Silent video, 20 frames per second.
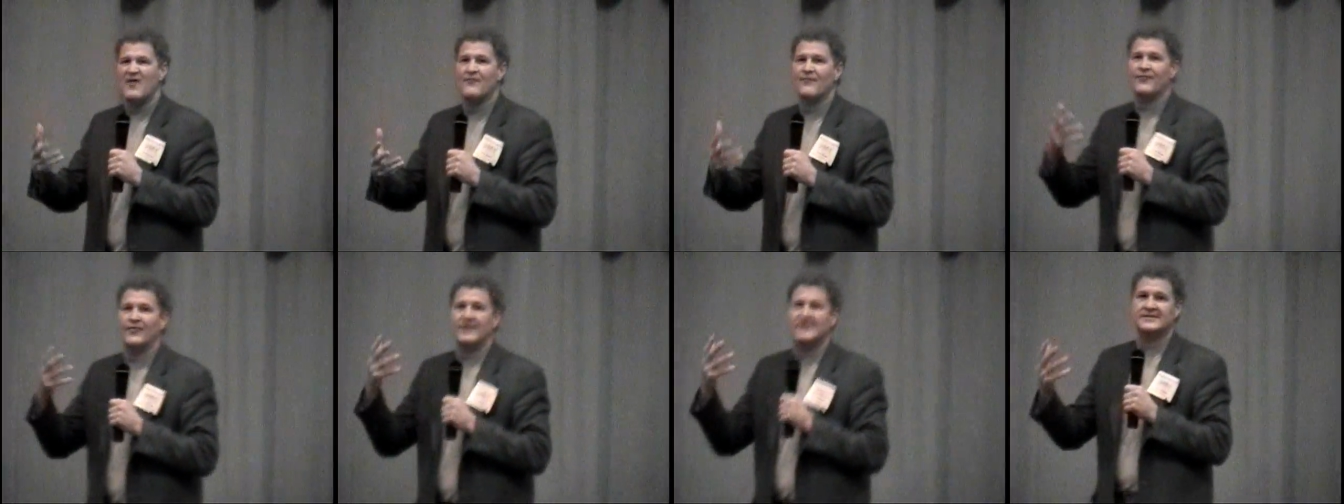
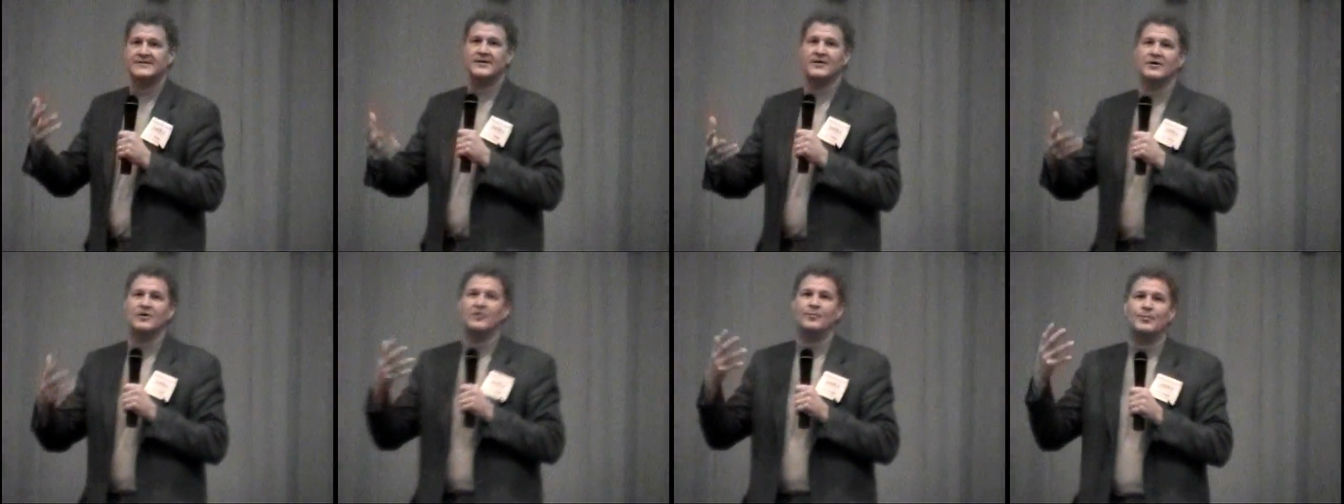Every
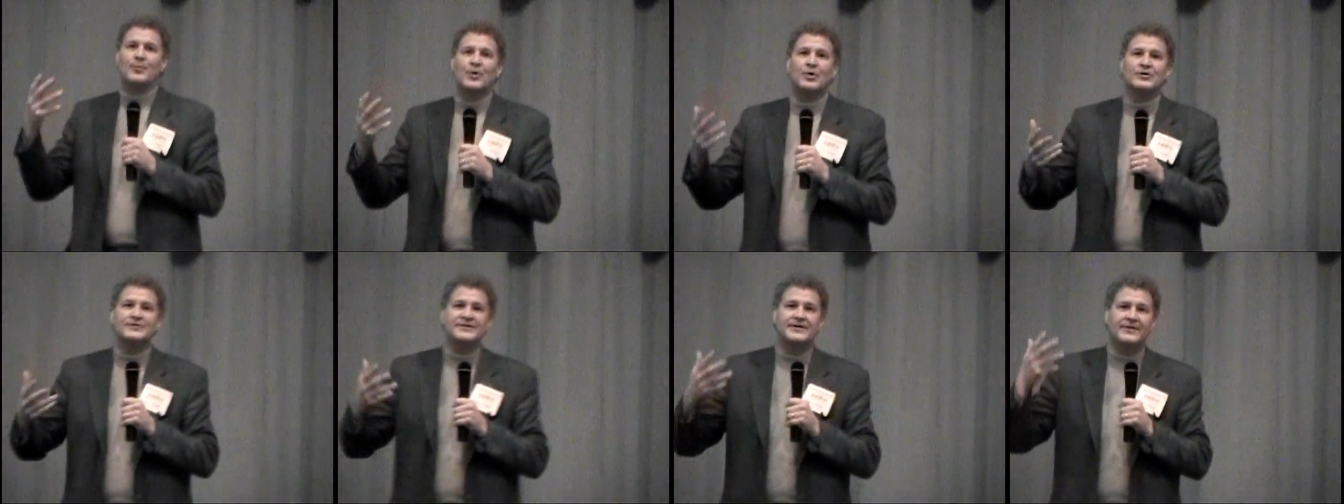single
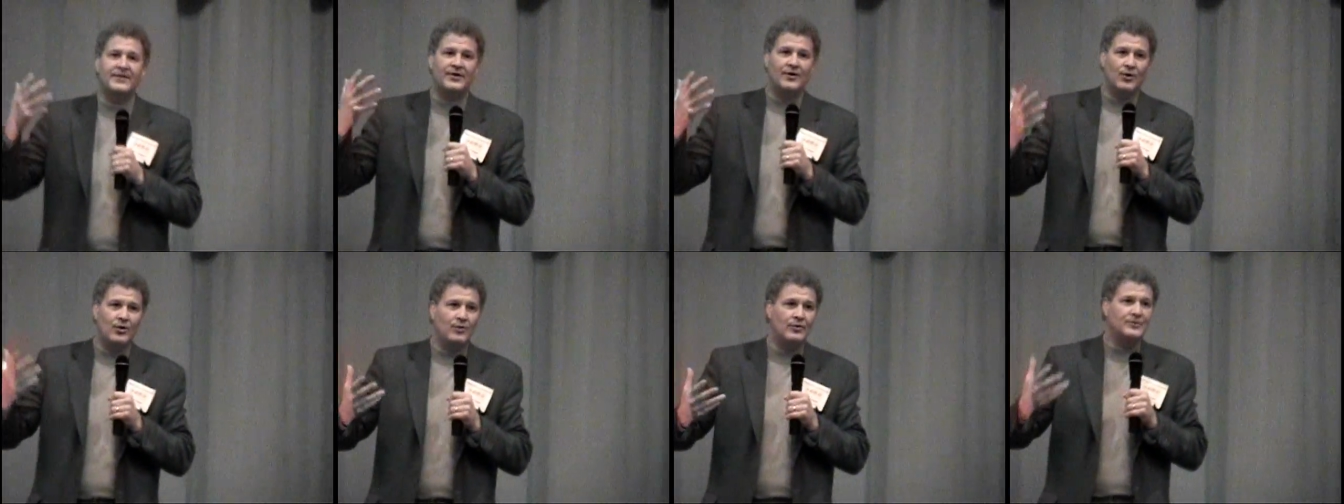person
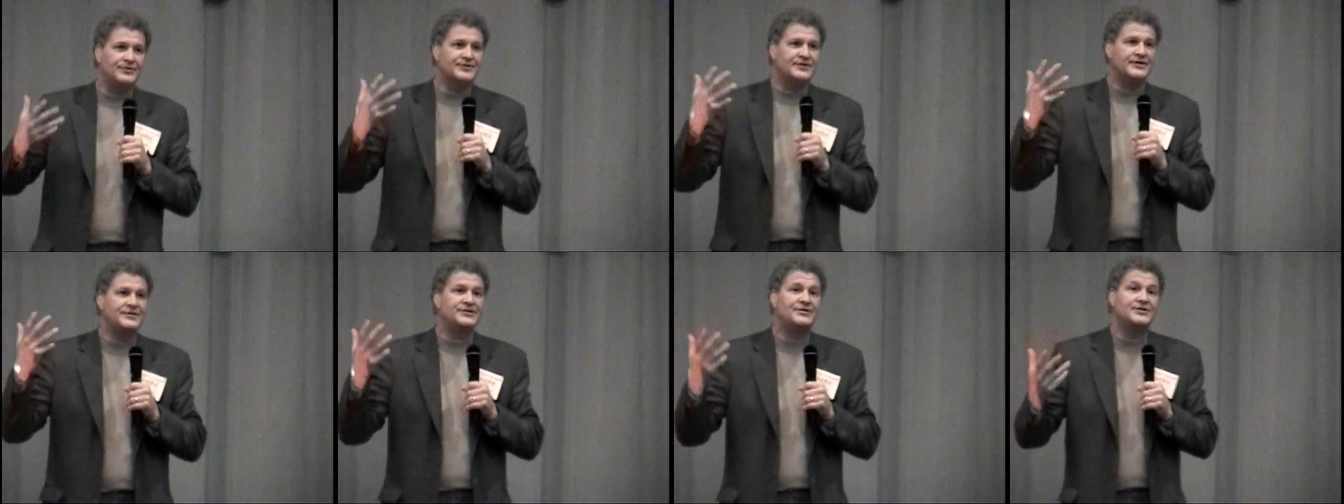that
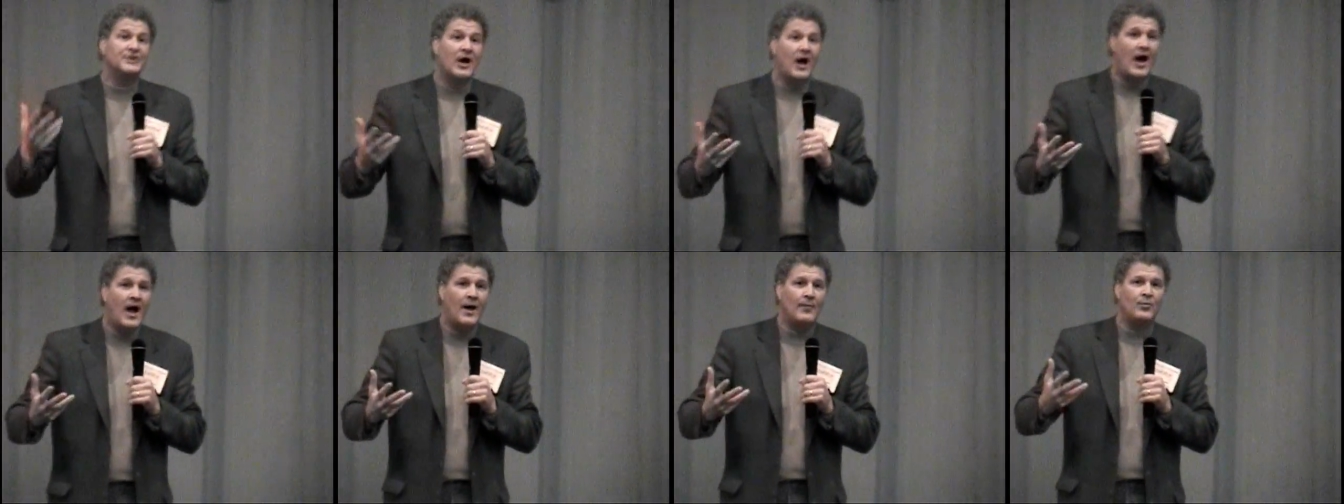holds a
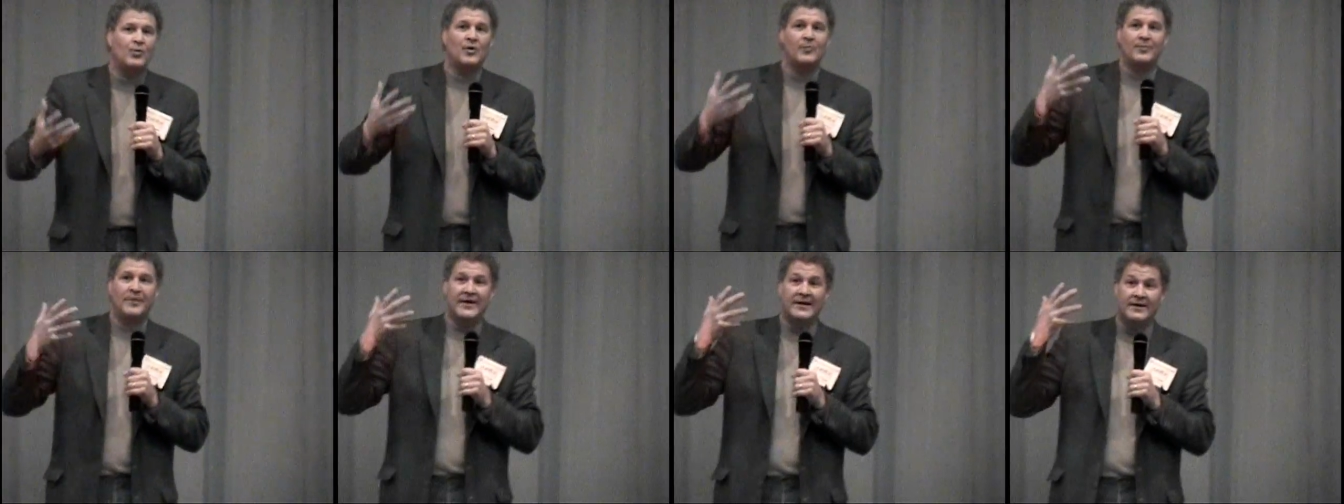
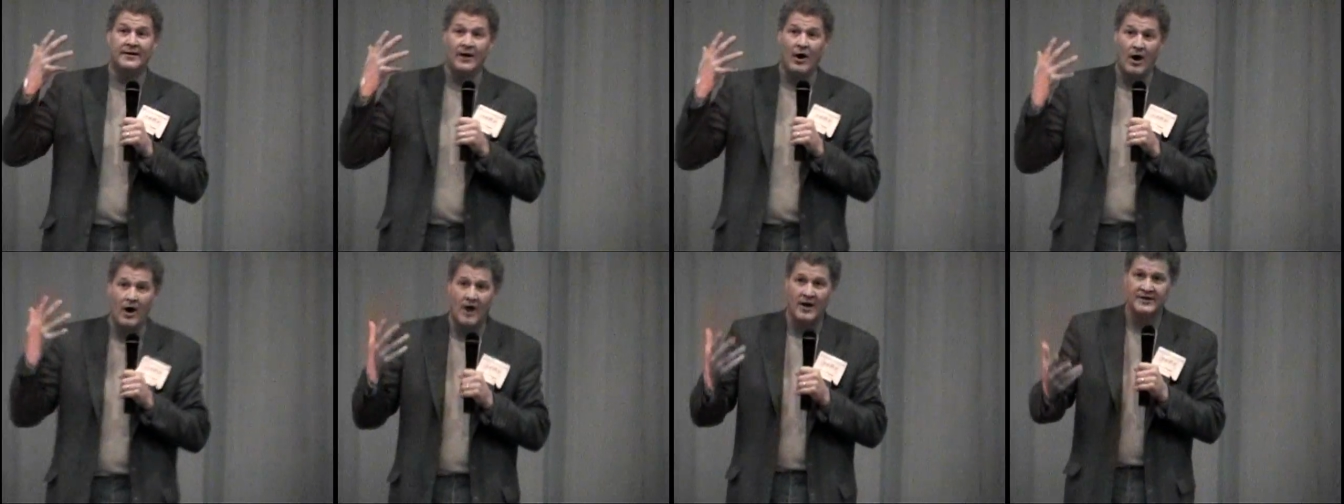job will be
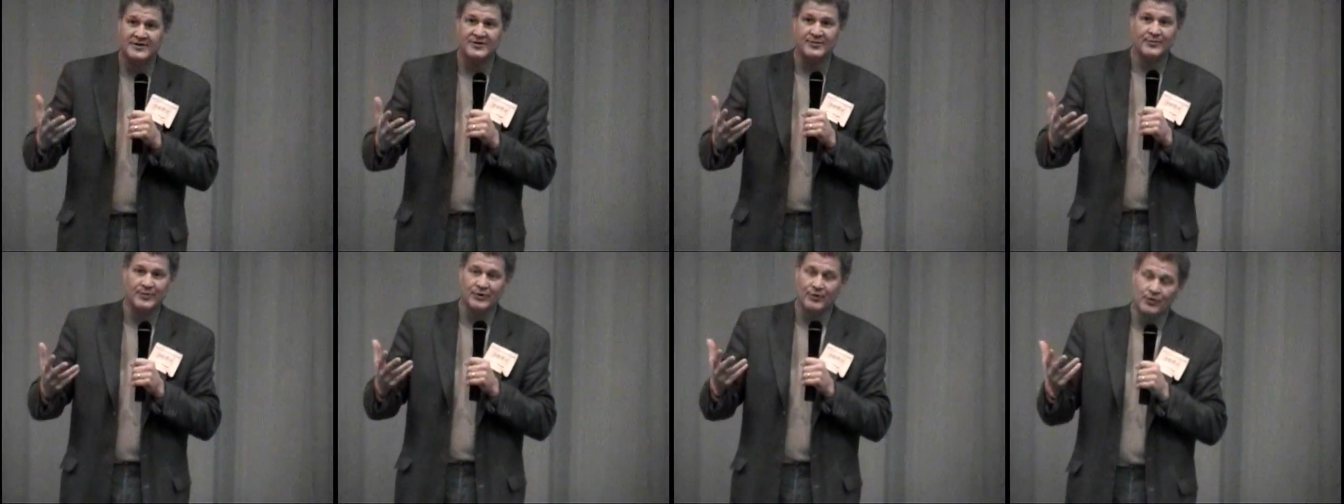an
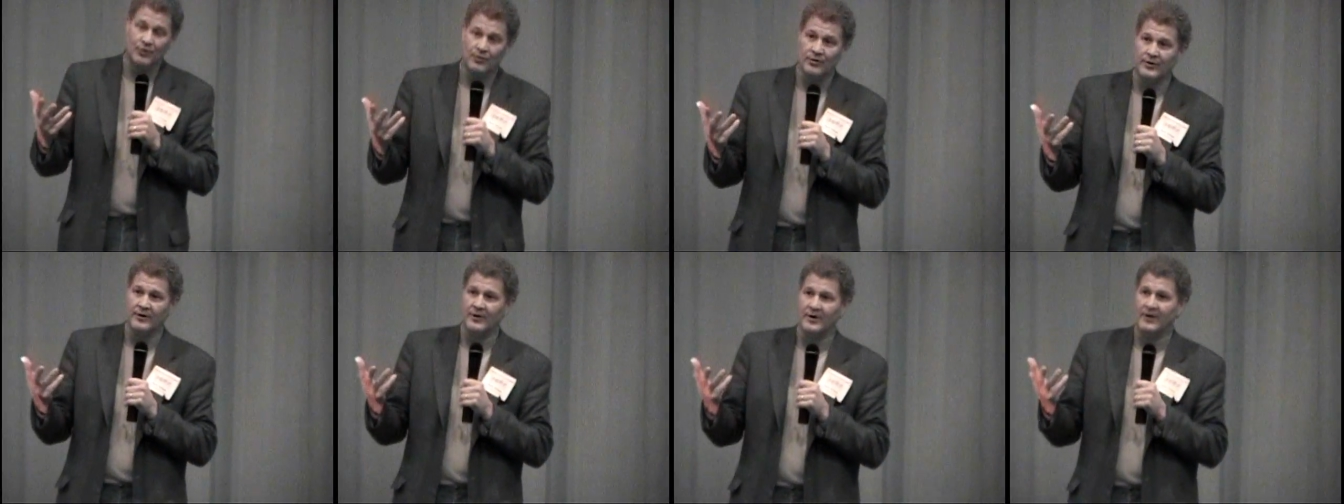
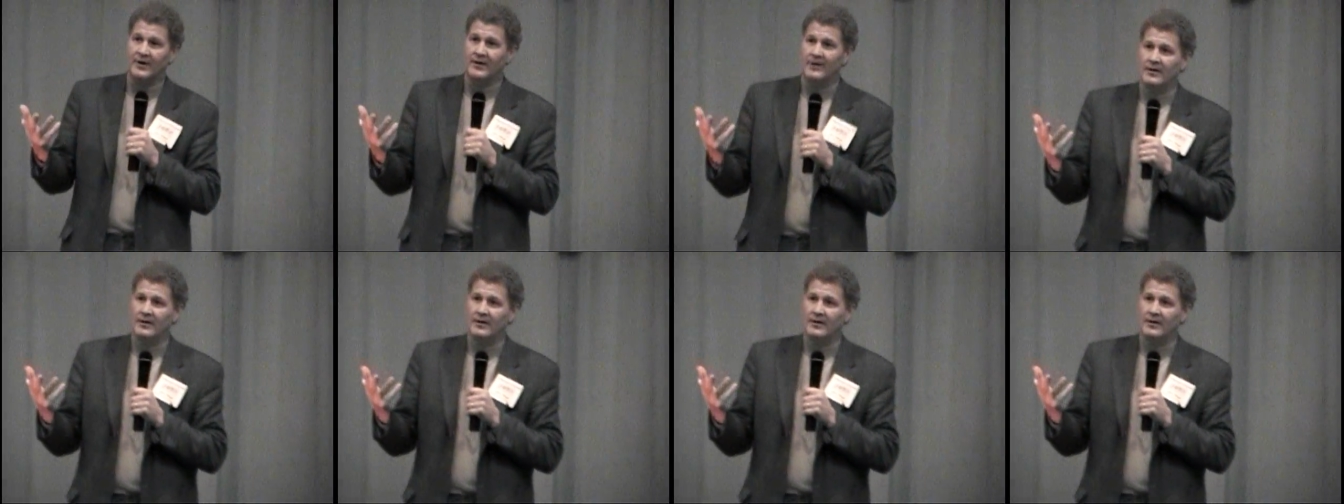entrepreneur.